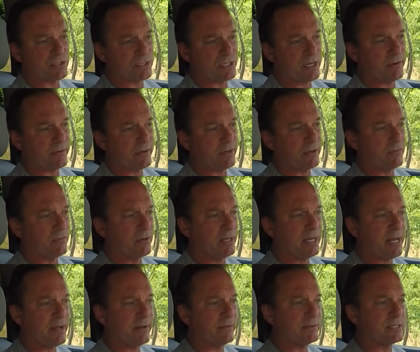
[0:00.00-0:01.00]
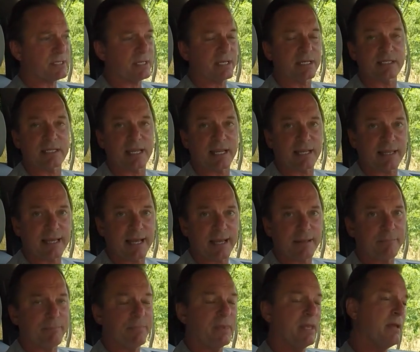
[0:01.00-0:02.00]
stereo readouts, things like
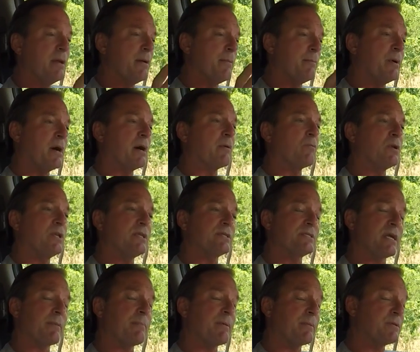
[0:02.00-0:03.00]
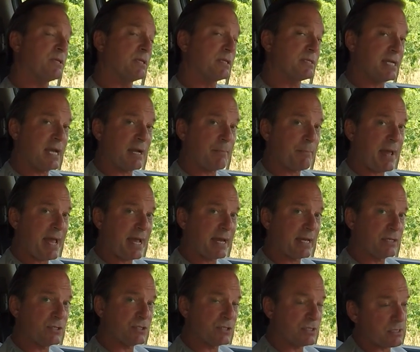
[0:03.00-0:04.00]
that. But when you step up to the tech
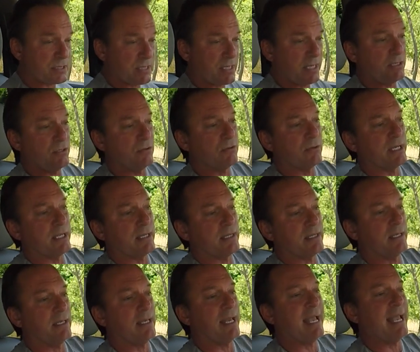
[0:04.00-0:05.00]
packages, then you'll get the